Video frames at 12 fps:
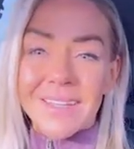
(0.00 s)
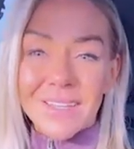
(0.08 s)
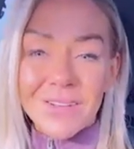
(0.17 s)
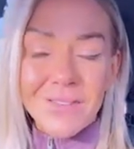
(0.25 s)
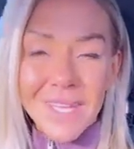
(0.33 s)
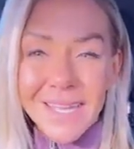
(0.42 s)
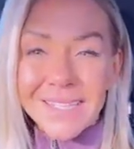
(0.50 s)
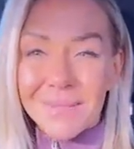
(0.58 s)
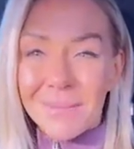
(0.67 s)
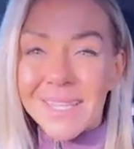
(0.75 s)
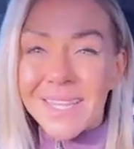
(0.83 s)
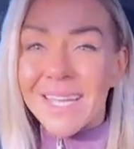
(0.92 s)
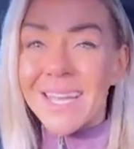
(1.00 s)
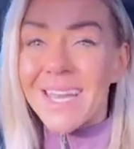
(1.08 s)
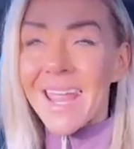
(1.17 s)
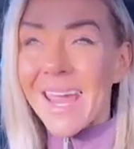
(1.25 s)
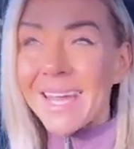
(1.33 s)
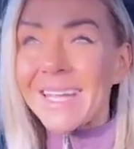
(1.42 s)
you know, they estimate that
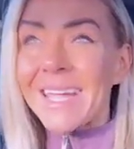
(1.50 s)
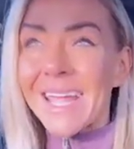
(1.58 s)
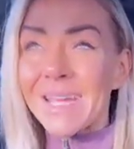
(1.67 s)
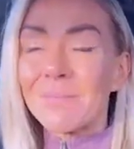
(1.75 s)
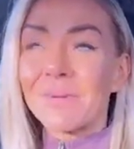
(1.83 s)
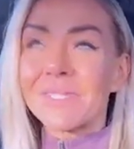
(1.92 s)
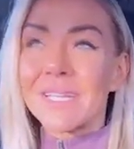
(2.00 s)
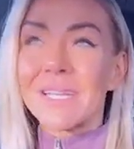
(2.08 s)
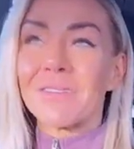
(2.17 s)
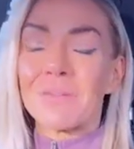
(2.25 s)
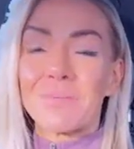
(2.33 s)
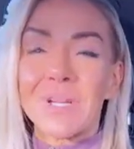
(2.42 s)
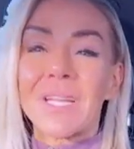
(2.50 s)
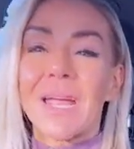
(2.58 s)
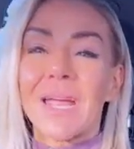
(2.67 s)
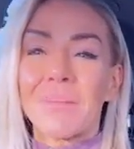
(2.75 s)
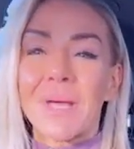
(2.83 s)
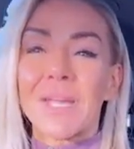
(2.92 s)
88% of the pre
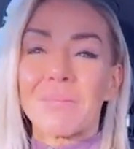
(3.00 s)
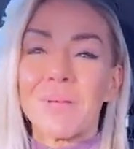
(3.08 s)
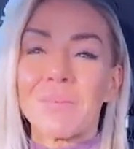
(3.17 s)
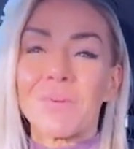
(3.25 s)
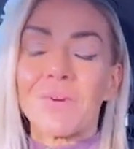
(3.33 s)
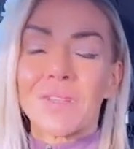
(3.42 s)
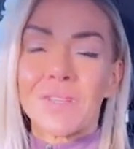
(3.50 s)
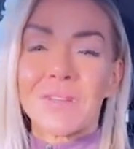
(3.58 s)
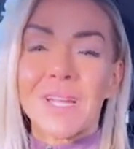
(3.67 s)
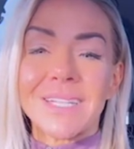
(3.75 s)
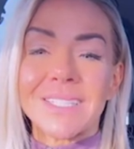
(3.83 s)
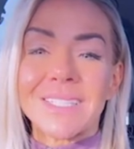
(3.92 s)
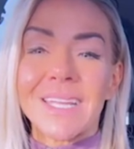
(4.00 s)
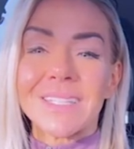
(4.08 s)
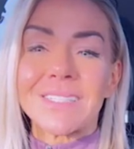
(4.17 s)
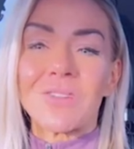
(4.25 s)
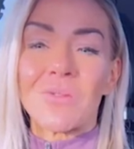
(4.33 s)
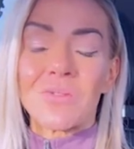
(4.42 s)
diabetic people in the United
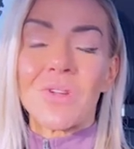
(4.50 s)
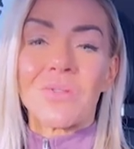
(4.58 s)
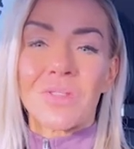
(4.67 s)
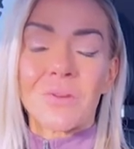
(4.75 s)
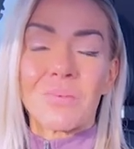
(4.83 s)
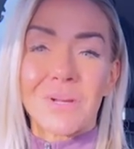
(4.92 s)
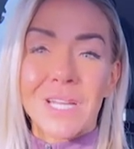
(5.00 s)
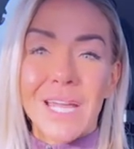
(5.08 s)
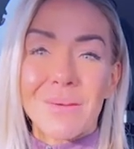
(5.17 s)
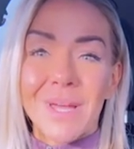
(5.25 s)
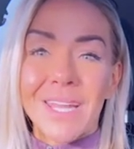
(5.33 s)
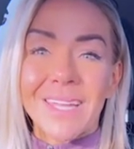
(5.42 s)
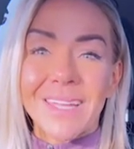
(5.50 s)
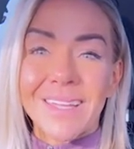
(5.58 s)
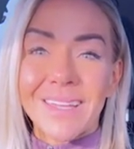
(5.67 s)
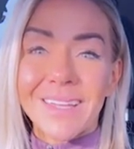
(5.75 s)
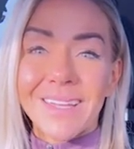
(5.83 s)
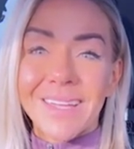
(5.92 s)
States don't know they're pre diabetic.